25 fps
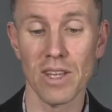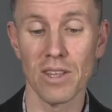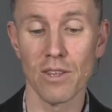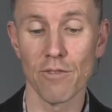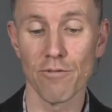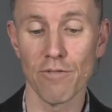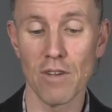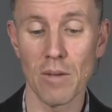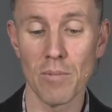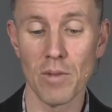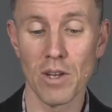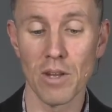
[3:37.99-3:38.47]
and the
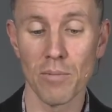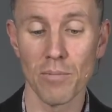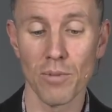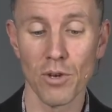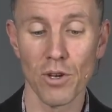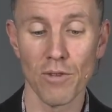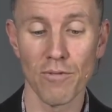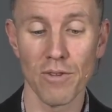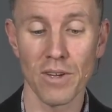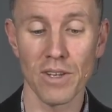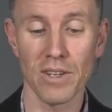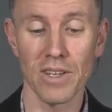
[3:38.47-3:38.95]
feminine
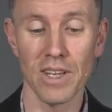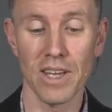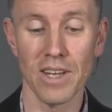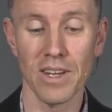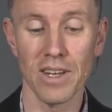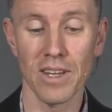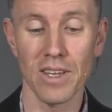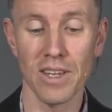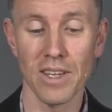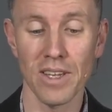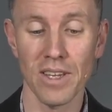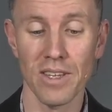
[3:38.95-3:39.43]
perfect
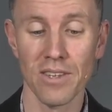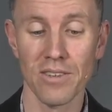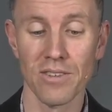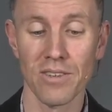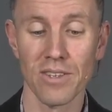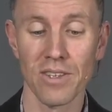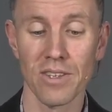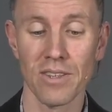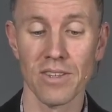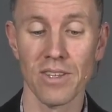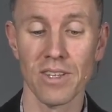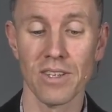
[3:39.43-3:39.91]
ending is
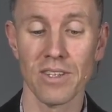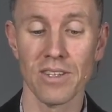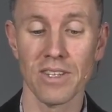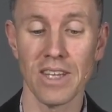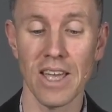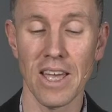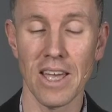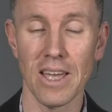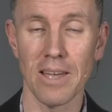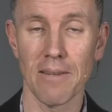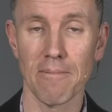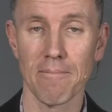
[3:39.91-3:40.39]
the
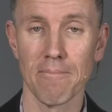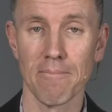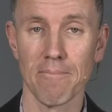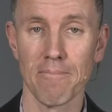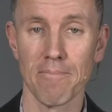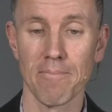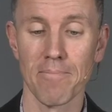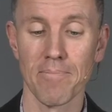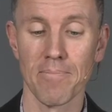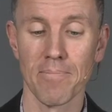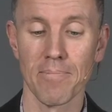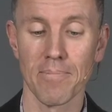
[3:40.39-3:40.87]
te,
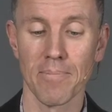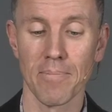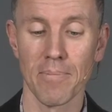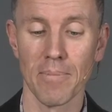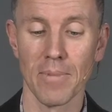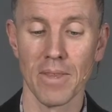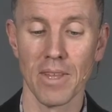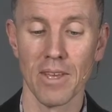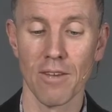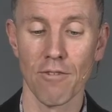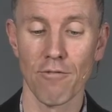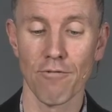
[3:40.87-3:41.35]

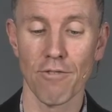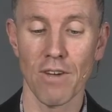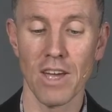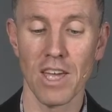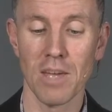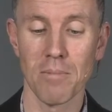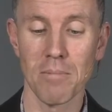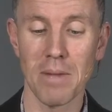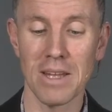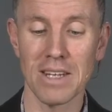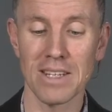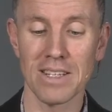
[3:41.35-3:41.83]

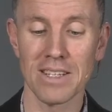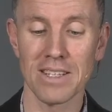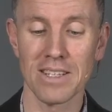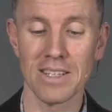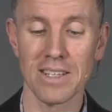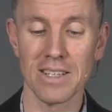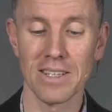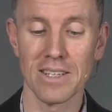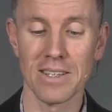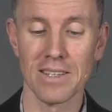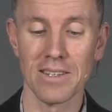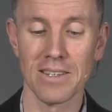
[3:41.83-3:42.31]
fahimat,